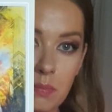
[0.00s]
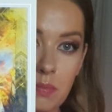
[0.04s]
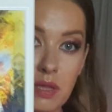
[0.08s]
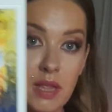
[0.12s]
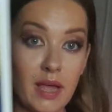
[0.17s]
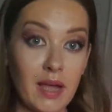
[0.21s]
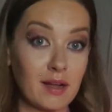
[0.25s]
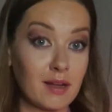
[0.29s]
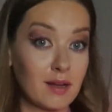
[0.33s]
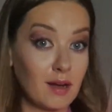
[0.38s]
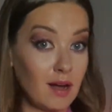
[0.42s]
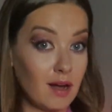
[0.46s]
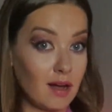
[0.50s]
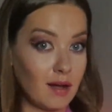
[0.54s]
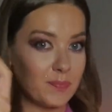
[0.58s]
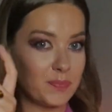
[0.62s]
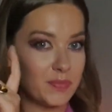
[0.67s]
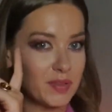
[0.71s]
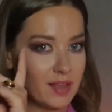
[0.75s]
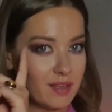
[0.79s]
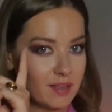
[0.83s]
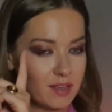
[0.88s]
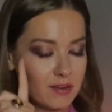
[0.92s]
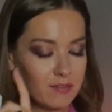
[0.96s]
the black. Ah,
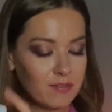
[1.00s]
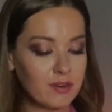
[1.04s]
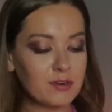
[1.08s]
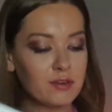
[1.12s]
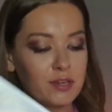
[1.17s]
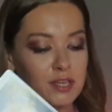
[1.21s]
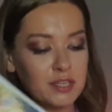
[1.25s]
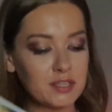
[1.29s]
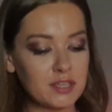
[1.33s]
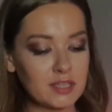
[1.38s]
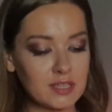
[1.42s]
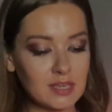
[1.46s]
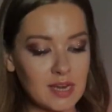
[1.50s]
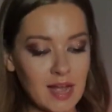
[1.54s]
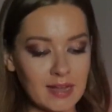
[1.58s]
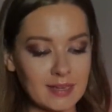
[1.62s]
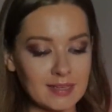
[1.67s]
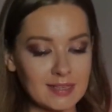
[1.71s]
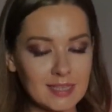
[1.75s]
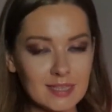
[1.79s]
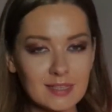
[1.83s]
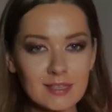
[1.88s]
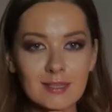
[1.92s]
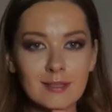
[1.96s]
very interesting.
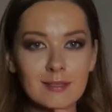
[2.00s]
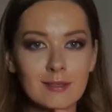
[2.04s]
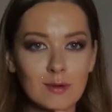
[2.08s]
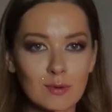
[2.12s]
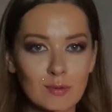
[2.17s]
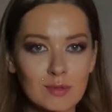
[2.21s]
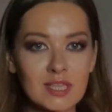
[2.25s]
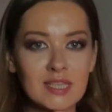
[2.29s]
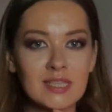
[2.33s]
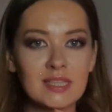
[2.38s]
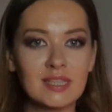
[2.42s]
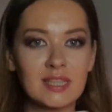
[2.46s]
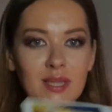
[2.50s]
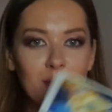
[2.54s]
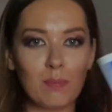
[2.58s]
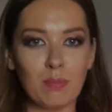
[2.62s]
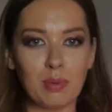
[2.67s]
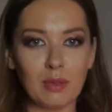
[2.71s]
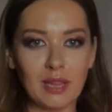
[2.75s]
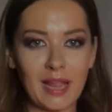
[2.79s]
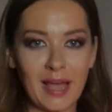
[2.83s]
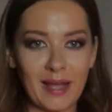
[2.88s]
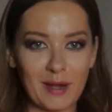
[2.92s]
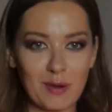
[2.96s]
I didn't notice the
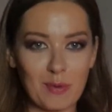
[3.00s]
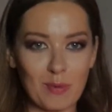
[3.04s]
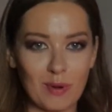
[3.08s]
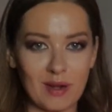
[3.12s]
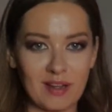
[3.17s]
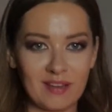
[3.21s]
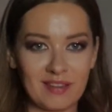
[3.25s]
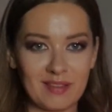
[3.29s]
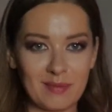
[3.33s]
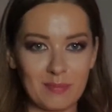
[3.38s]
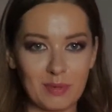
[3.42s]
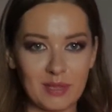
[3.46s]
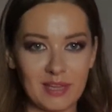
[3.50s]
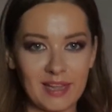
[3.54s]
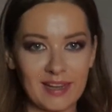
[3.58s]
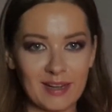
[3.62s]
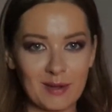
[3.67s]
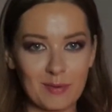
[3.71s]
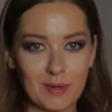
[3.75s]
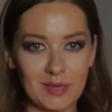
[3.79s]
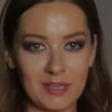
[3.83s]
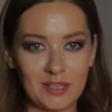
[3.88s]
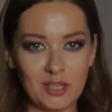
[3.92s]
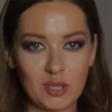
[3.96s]
black
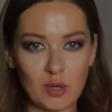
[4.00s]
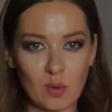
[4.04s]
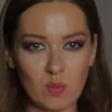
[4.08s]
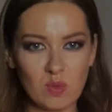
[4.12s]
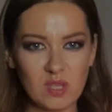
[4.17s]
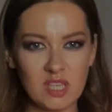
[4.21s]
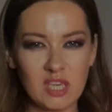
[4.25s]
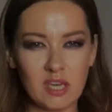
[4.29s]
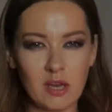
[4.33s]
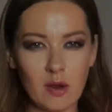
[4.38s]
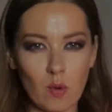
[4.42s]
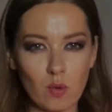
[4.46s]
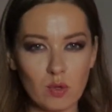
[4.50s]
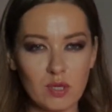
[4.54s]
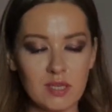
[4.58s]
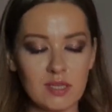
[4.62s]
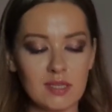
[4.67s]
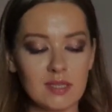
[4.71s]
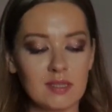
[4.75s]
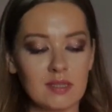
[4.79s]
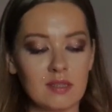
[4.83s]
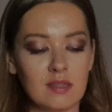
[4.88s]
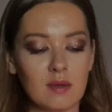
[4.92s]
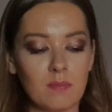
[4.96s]
one, Don't
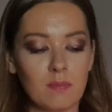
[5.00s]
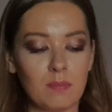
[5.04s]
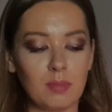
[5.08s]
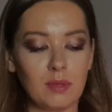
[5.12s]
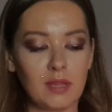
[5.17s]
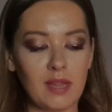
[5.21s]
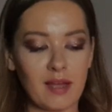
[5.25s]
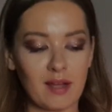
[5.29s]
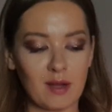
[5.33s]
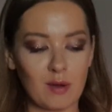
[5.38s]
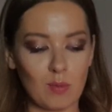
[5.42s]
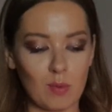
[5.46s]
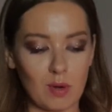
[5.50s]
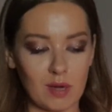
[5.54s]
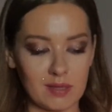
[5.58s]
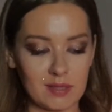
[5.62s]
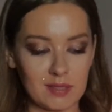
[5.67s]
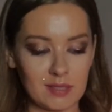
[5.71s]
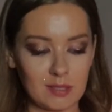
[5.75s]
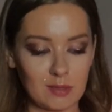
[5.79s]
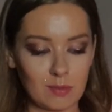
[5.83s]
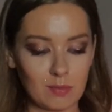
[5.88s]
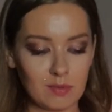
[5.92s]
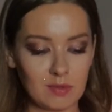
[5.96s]
notice the black
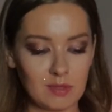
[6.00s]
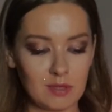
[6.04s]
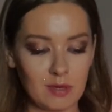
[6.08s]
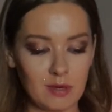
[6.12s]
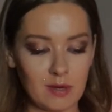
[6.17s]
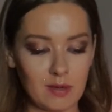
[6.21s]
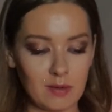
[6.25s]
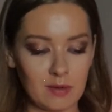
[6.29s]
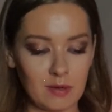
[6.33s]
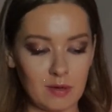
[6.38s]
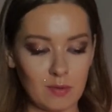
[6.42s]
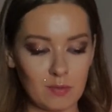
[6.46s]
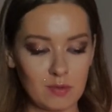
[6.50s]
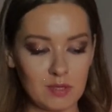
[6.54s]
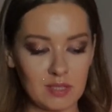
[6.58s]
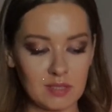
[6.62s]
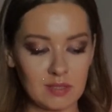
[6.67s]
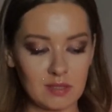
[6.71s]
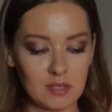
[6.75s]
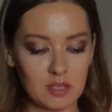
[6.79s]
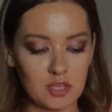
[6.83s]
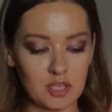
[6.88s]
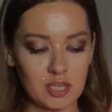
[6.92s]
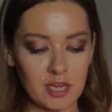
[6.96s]
ones. Don't
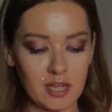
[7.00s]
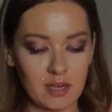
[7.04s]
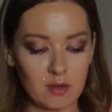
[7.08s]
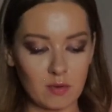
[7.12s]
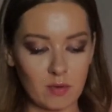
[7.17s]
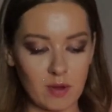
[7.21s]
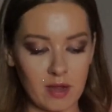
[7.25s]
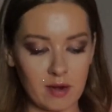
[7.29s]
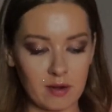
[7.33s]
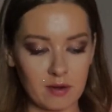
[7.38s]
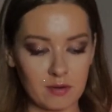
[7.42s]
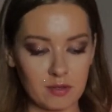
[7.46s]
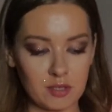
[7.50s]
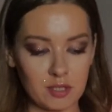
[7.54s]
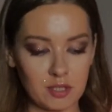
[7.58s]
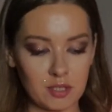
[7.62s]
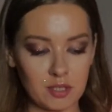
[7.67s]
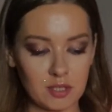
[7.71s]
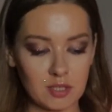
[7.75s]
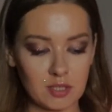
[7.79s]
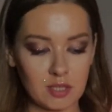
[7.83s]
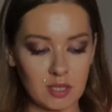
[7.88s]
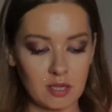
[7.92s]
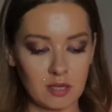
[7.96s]
notice the shadow energy.
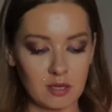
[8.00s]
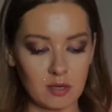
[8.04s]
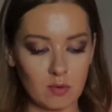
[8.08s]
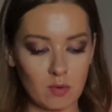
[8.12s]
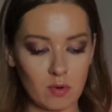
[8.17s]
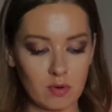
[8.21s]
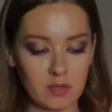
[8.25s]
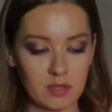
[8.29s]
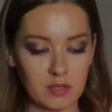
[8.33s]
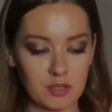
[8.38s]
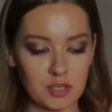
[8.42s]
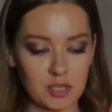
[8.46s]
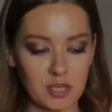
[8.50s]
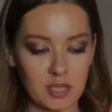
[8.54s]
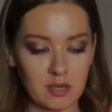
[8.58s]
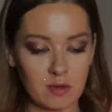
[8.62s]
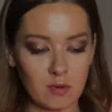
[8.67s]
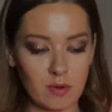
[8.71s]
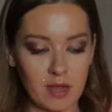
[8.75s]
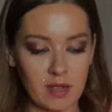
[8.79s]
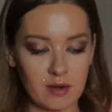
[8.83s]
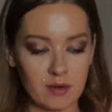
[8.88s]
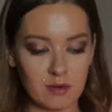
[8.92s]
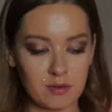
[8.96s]
Just ignore the
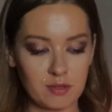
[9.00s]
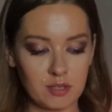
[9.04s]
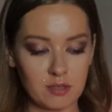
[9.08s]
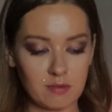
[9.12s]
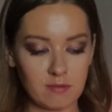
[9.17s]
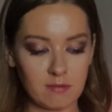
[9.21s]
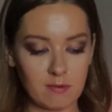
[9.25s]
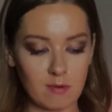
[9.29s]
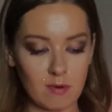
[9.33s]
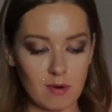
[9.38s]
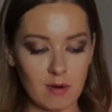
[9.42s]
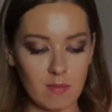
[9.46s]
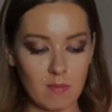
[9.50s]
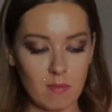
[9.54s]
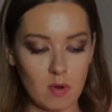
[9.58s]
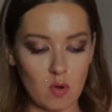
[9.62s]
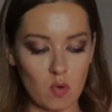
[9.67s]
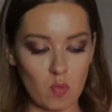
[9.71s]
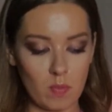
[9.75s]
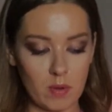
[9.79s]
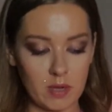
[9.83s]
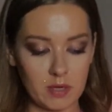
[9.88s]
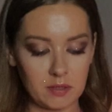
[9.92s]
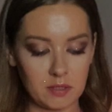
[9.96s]
shadow energy for a
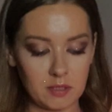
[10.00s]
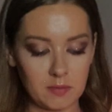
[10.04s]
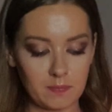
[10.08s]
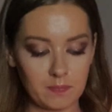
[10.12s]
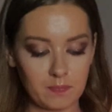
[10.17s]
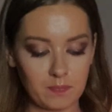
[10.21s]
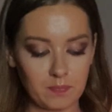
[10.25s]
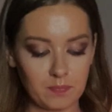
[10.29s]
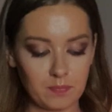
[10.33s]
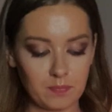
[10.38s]
moment.